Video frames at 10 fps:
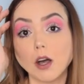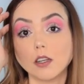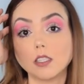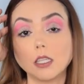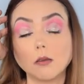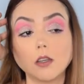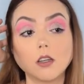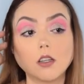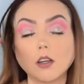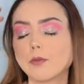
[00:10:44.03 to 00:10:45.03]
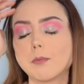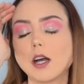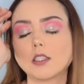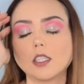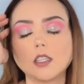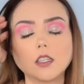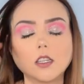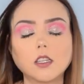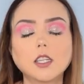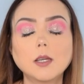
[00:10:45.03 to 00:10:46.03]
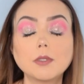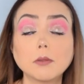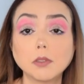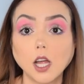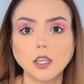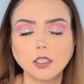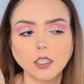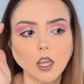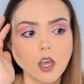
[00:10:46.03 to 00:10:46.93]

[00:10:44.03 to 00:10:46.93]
Ipsy Plus.